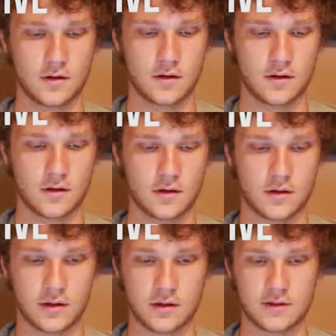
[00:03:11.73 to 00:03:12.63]

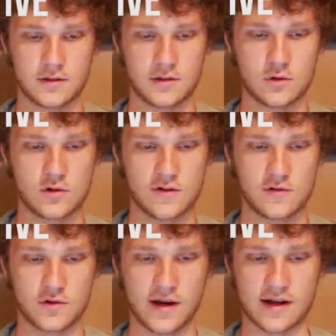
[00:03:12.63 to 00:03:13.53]
Dissociative
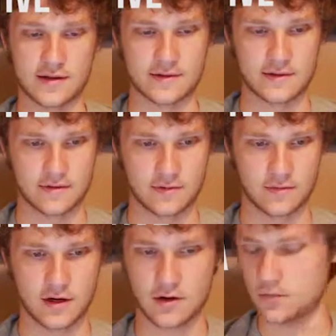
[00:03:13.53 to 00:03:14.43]
trance. Here
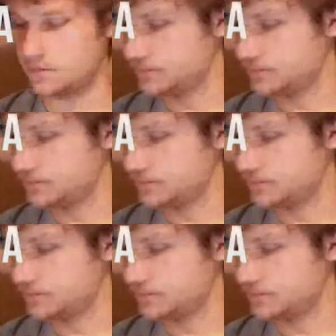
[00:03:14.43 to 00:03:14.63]
we go.